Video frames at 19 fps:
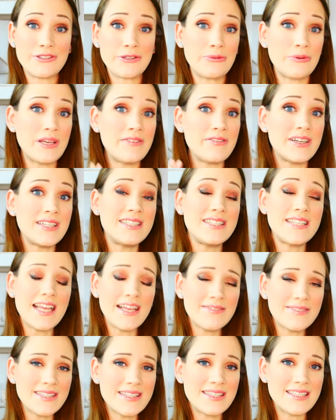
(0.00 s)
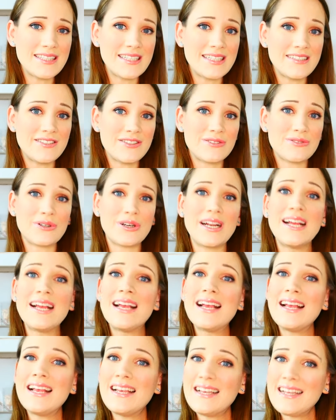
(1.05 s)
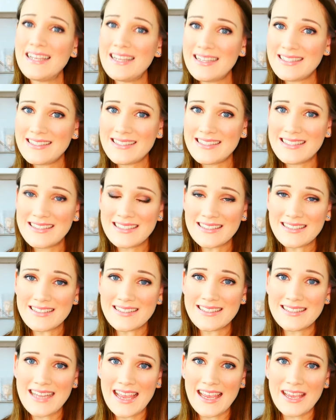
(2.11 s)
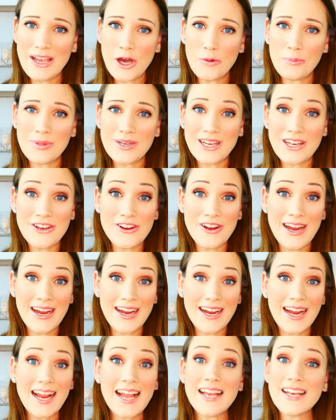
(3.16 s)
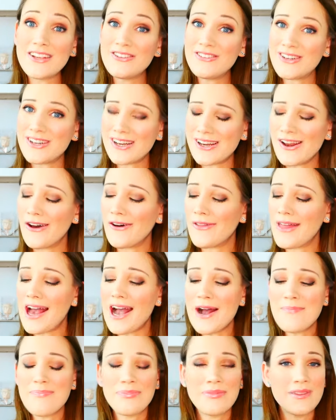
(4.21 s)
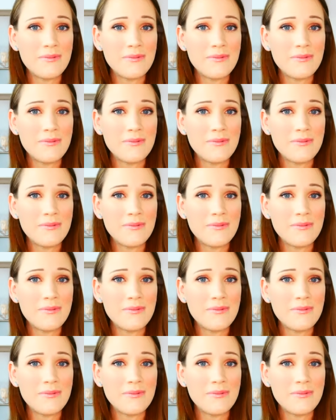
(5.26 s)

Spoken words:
So if a David's Tea store is still staying open in your area and you didn't know that,